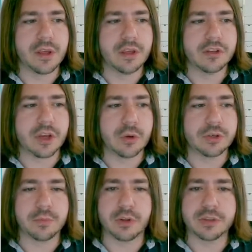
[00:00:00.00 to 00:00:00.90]
So
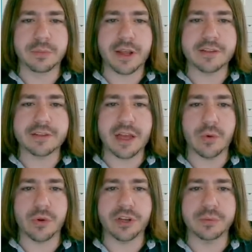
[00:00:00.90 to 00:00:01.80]
to multiply this
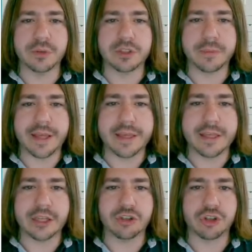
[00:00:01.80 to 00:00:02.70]
out, we need to multiply
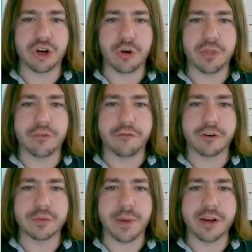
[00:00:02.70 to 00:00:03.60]
each term in the
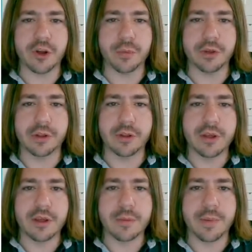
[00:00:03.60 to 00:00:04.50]
first binomial
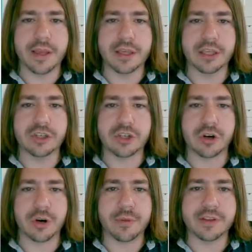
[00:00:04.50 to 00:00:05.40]
by each
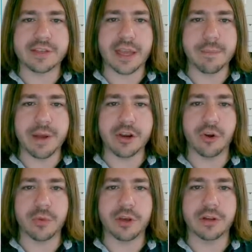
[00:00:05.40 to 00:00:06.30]
term in the second
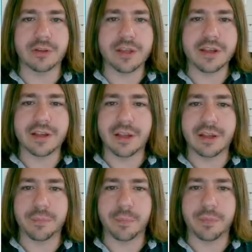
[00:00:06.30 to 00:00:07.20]
binomial.
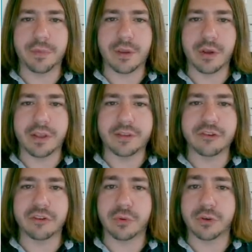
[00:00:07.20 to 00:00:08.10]

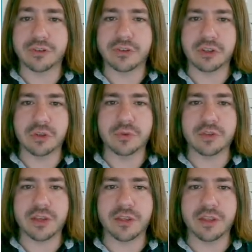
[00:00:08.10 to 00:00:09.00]
Essentially, we're just
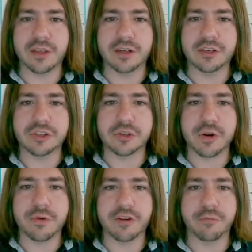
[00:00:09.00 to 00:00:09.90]
using the
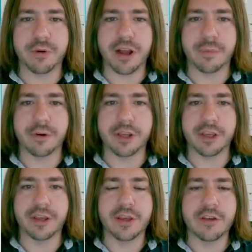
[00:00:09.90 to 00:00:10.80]
distributive
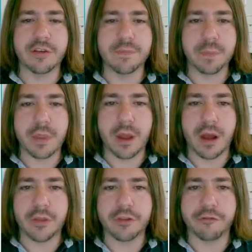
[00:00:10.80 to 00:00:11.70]
property
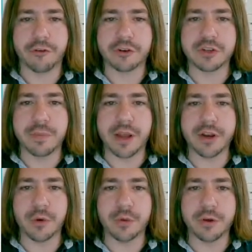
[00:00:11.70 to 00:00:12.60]
on the first
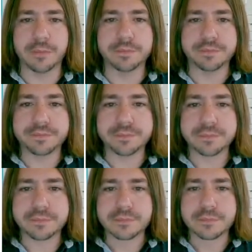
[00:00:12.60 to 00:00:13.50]
binomial
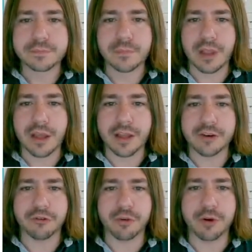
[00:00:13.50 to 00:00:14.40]
uh, and
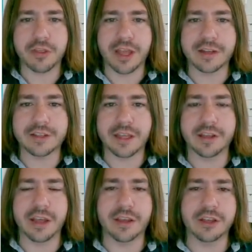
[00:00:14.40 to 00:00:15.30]
distributing that to
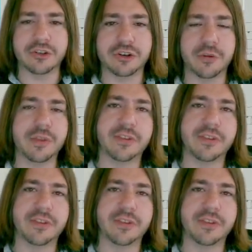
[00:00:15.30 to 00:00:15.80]
a each term in the